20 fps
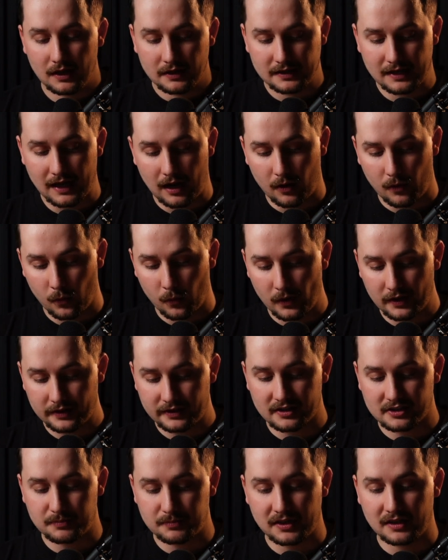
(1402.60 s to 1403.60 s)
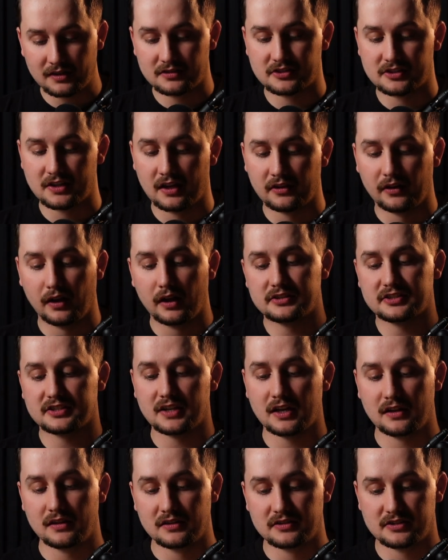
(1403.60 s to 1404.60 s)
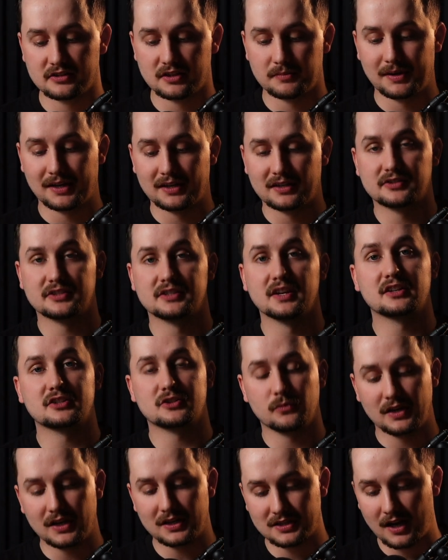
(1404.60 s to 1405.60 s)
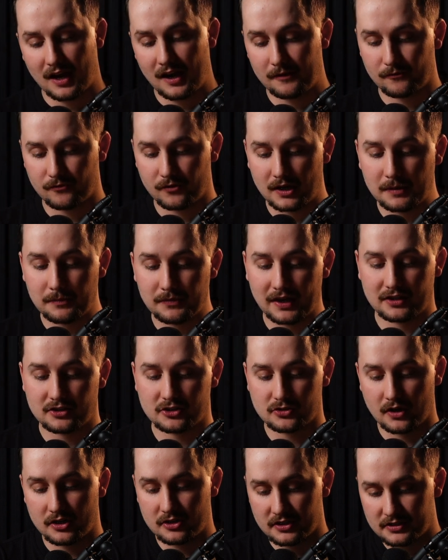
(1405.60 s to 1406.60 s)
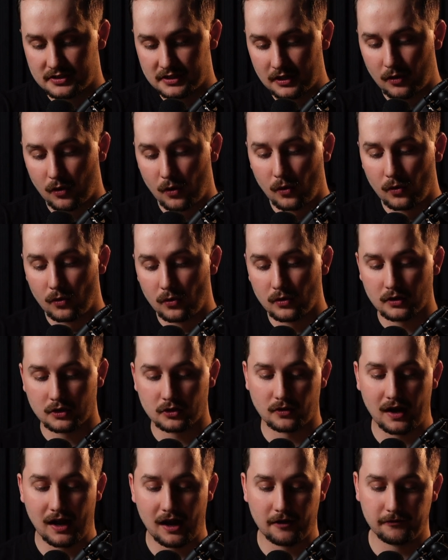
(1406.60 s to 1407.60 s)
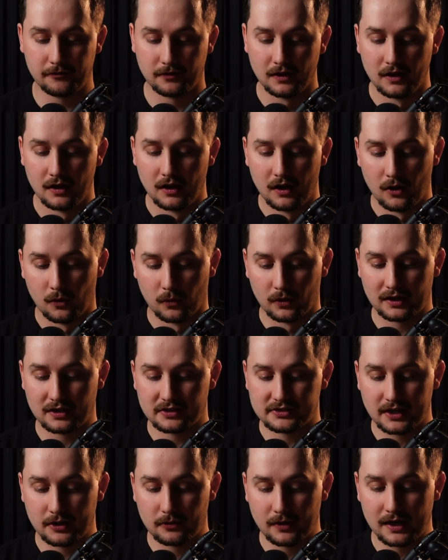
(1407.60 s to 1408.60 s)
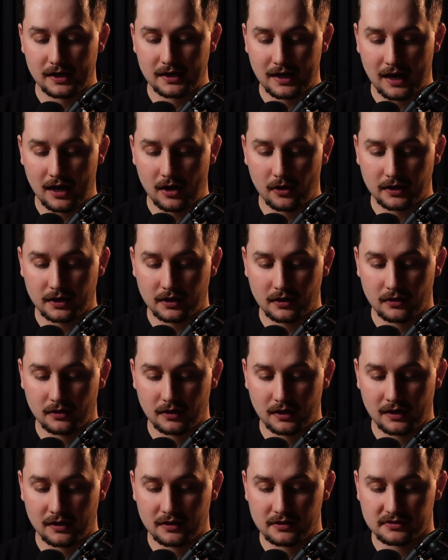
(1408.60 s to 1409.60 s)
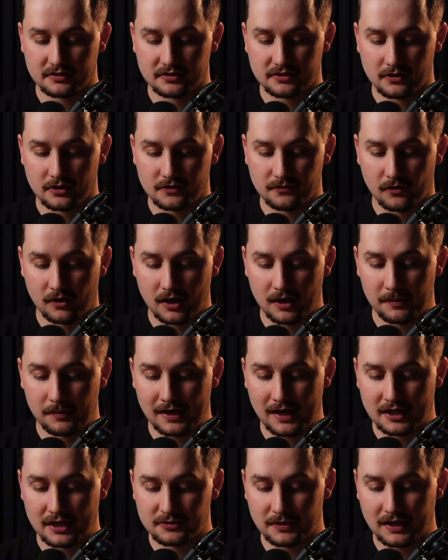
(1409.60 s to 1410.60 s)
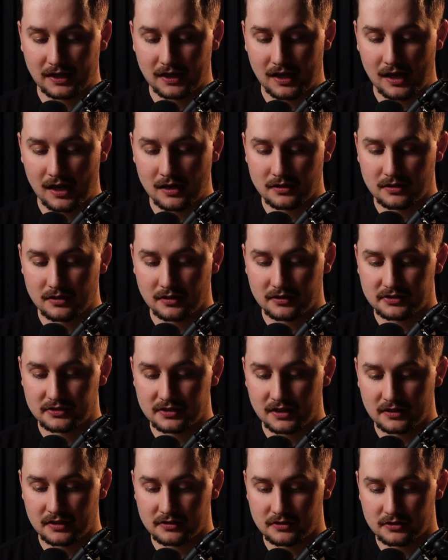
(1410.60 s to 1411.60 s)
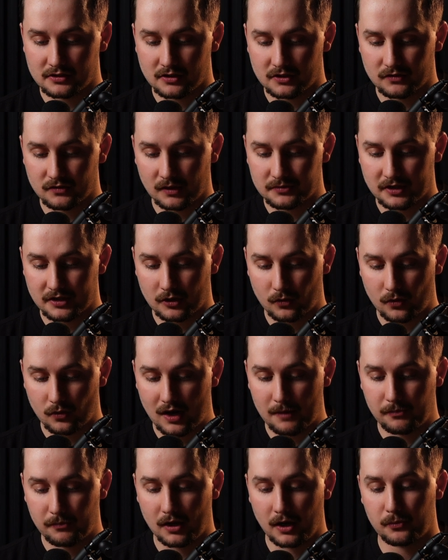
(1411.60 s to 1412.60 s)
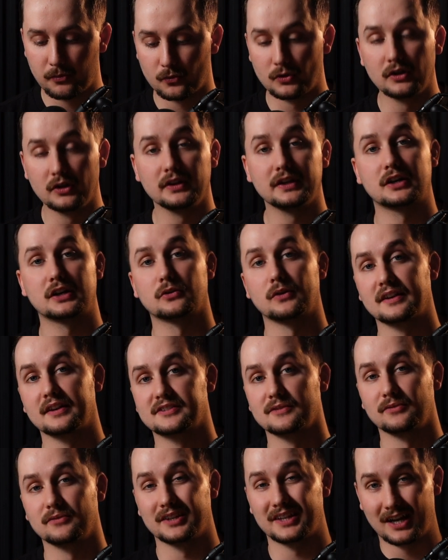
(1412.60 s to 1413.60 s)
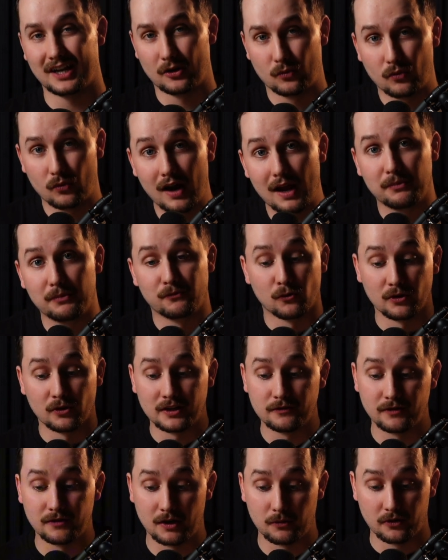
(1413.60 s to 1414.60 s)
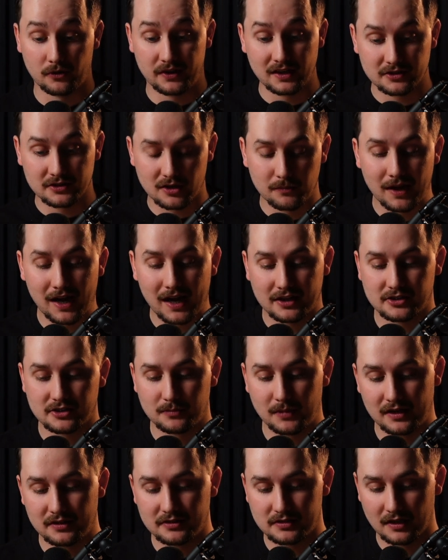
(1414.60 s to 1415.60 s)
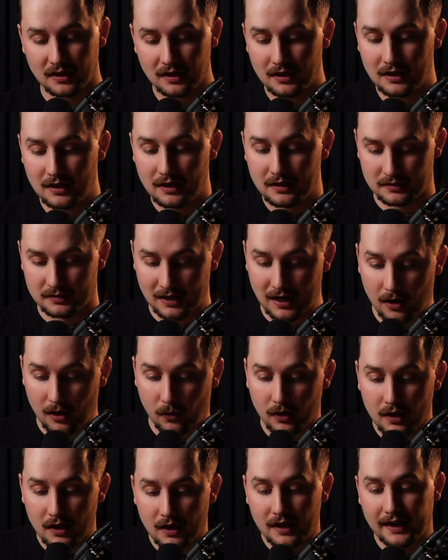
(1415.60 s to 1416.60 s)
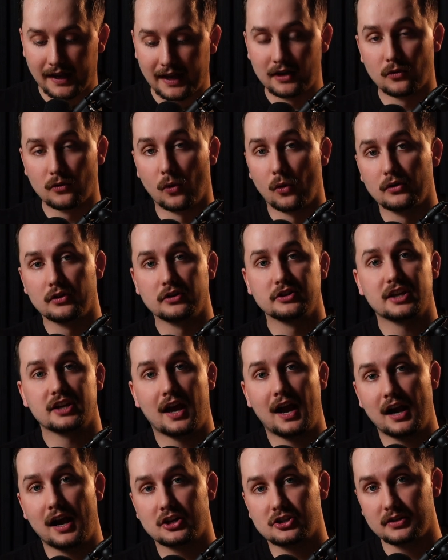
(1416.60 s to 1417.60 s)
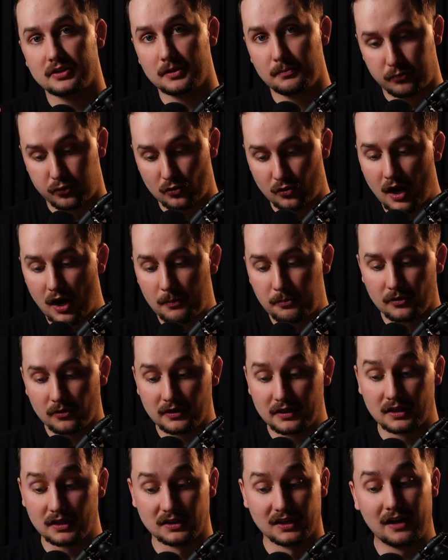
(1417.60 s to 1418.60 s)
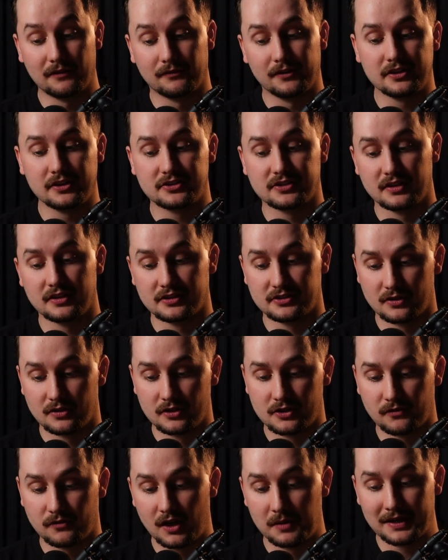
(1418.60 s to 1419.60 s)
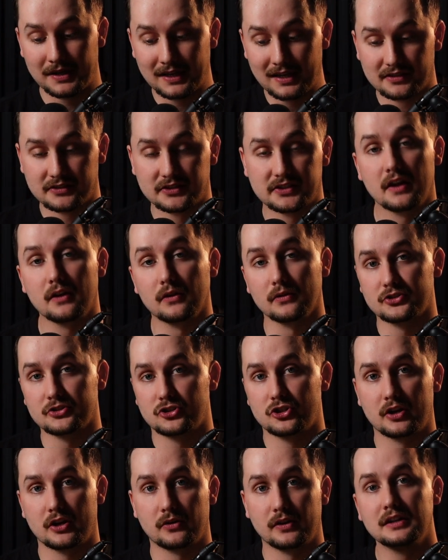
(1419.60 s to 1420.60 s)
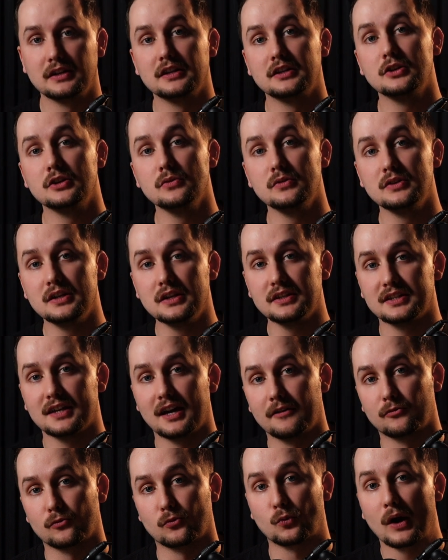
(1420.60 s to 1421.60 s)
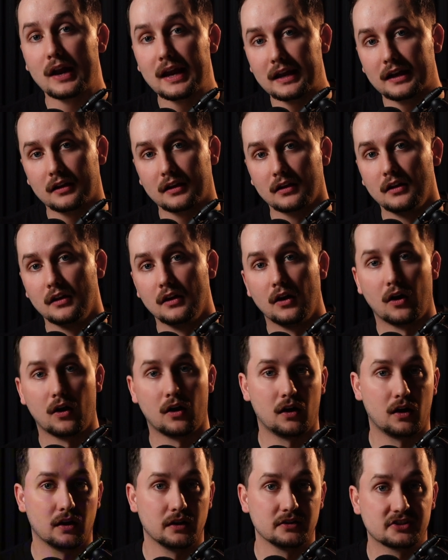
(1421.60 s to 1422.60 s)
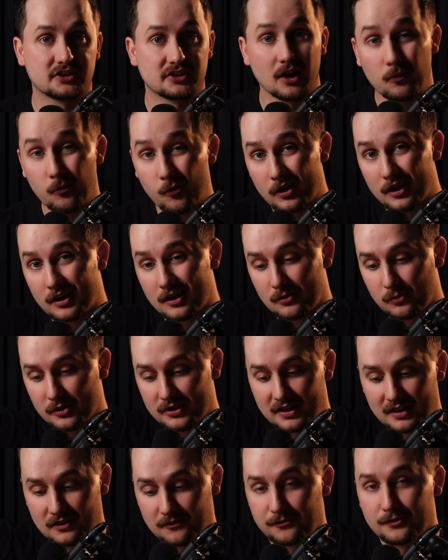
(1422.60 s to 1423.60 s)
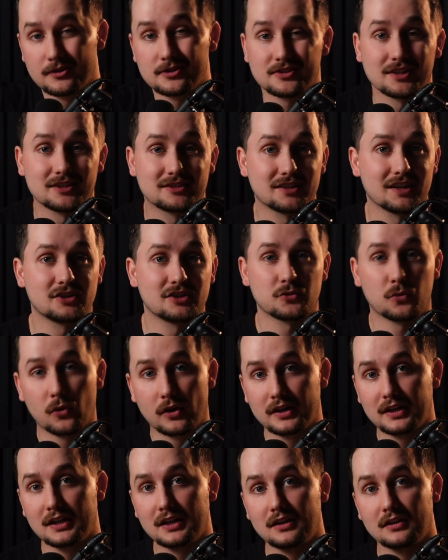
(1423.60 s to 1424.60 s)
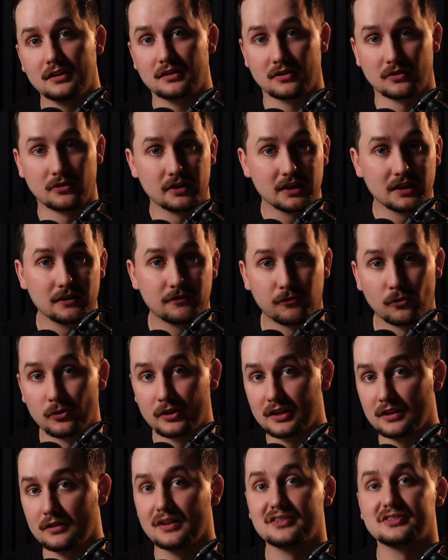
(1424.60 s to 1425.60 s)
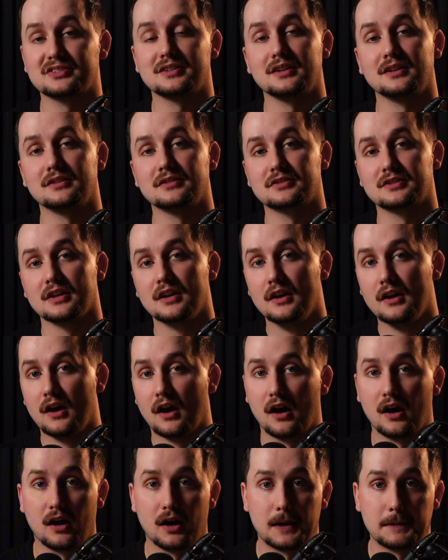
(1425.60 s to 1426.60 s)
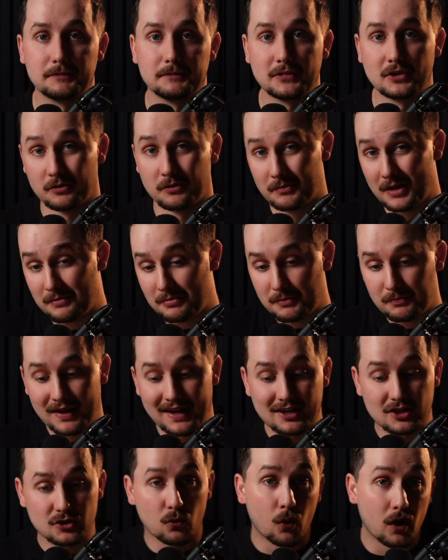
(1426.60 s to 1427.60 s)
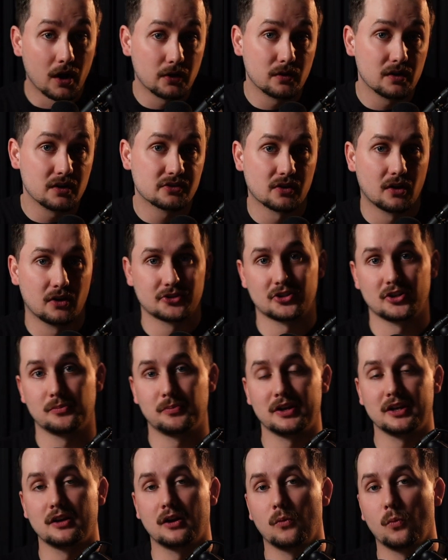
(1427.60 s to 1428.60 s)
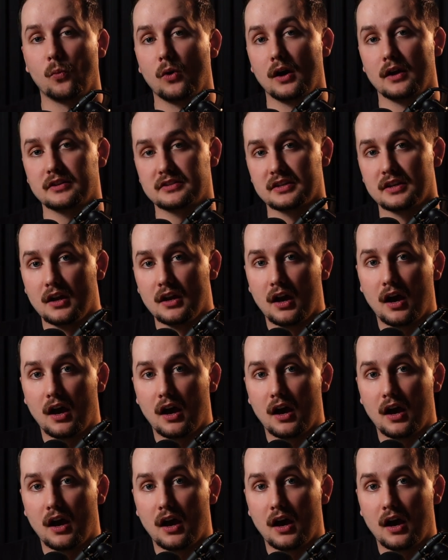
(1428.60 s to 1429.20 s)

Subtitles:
Now, with this being said, let's say this is about a 6-week time frame that stretches the whole graph. We're going to say right now, here is the search volume, and as we get into the season, search volume is going to ramp up really aggressively, kind of right before the event where things are maximized. Now, in order to actually properly leverage this search volume and get sales generated, you need to have rank on somewhere within the first, let's say 20, 30, 40 listings, maybe page 1 results, or depending on what